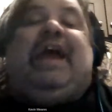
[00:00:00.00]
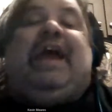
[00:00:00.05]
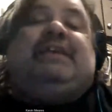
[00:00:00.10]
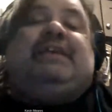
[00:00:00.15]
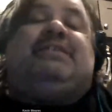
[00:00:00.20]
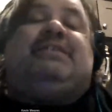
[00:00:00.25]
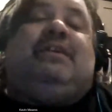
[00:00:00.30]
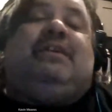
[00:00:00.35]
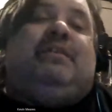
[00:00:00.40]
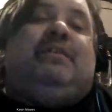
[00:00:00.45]
The
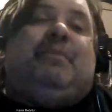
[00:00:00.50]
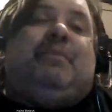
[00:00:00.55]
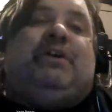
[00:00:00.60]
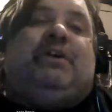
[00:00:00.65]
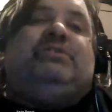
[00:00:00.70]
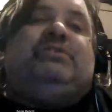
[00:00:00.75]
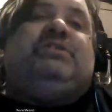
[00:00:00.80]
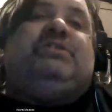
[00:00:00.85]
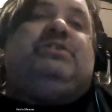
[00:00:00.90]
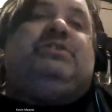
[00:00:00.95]
last and the
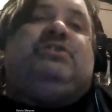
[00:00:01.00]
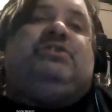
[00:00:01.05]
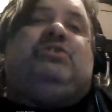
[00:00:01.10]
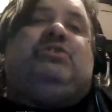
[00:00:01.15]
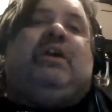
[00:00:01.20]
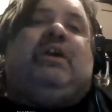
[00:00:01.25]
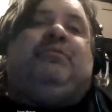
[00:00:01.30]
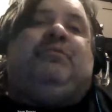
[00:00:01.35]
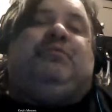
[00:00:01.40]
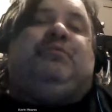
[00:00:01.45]
most
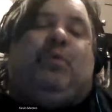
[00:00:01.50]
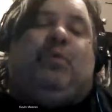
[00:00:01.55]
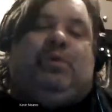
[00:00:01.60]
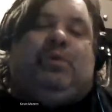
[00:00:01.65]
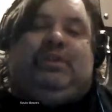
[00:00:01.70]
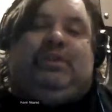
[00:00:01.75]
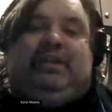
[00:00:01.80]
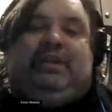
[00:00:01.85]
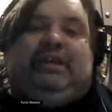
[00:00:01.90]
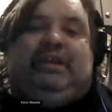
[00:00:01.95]

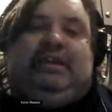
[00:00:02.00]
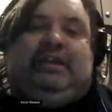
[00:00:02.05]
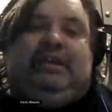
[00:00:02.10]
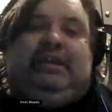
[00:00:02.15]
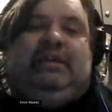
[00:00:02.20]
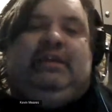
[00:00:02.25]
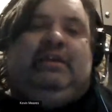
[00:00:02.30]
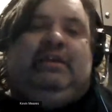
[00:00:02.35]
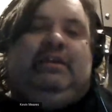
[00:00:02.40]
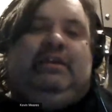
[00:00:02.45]

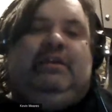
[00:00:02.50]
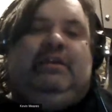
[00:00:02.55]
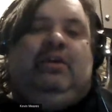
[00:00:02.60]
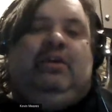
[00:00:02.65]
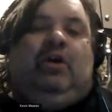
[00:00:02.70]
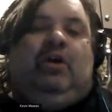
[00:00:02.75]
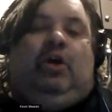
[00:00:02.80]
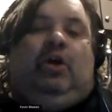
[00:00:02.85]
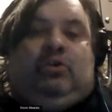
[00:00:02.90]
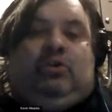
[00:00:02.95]
straightforwardly
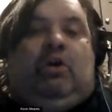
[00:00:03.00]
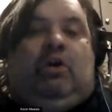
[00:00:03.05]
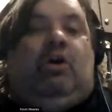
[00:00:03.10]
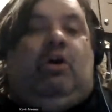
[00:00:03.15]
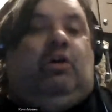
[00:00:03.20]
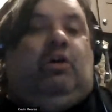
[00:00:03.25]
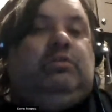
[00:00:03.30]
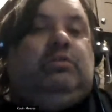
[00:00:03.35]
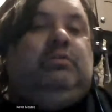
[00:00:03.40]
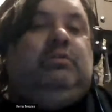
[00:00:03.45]

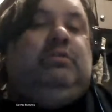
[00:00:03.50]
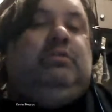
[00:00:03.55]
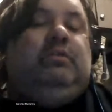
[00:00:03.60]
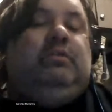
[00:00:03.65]
occult